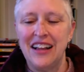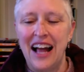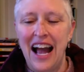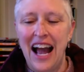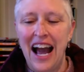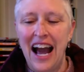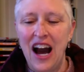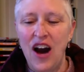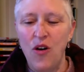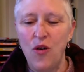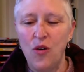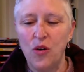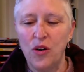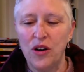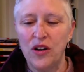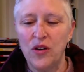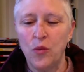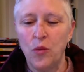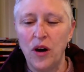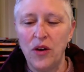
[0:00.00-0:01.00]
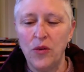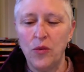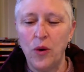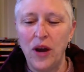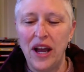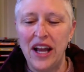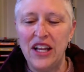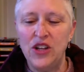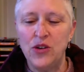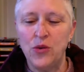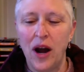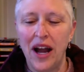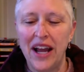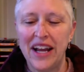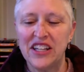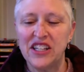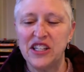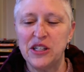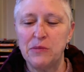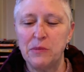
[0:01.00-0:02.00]
How or in what way do I
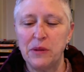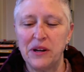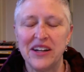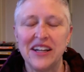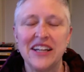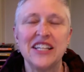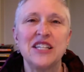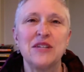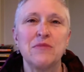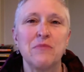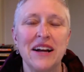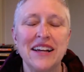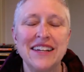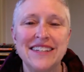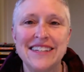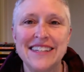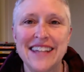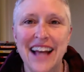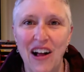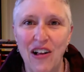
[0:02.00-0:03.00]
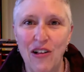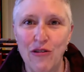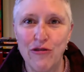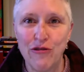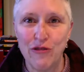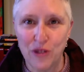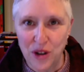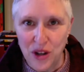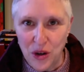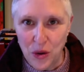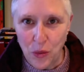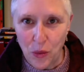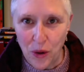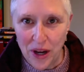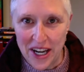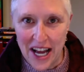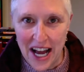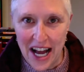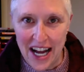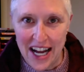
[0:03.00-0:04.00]
experience myself
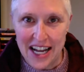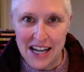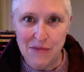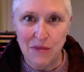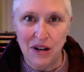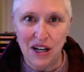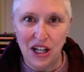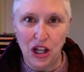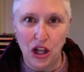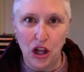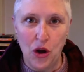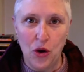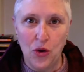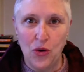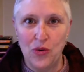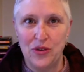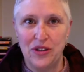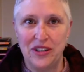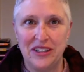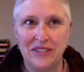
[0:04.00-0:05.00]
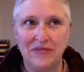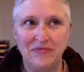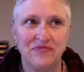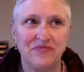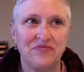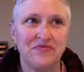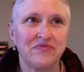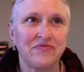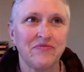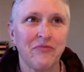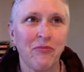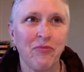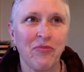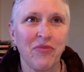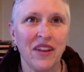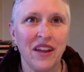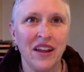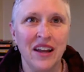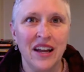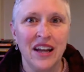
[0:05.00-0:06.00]
when I'm alone?
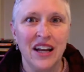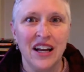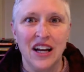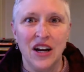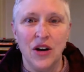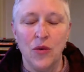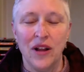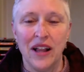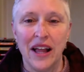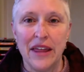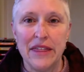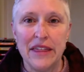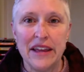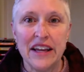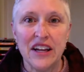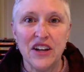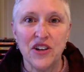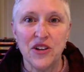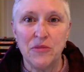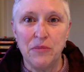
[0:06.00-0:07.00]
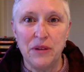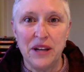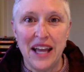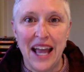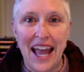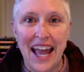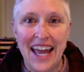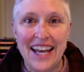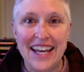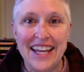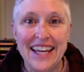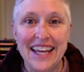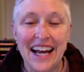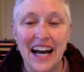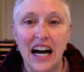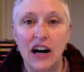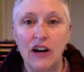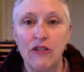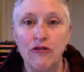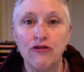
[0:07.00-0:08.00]
Well, I think it could be any
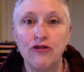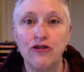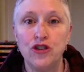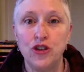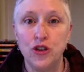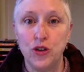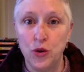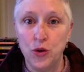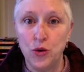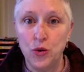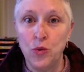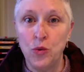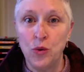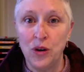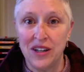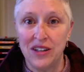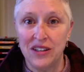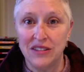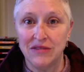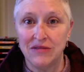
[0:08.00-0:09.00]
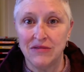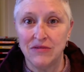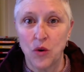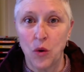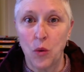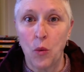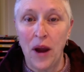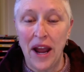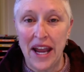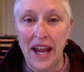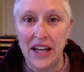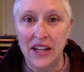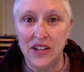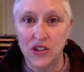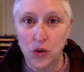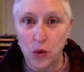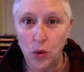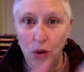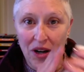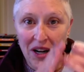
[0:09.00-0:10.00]
of two
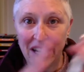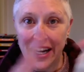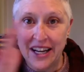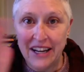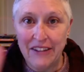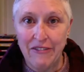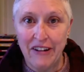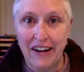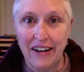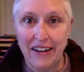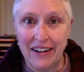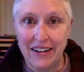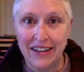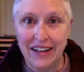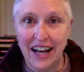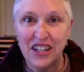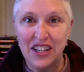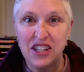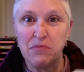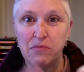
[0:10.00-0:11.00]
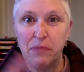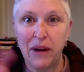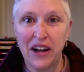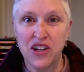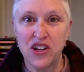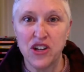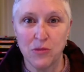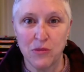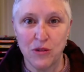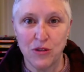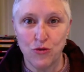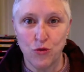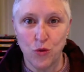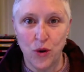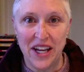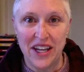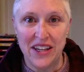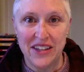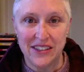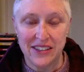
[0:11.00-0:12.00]
ways or kind of a, a spectrum of
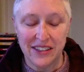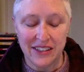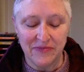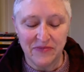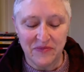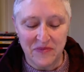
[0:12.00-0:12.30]
ways.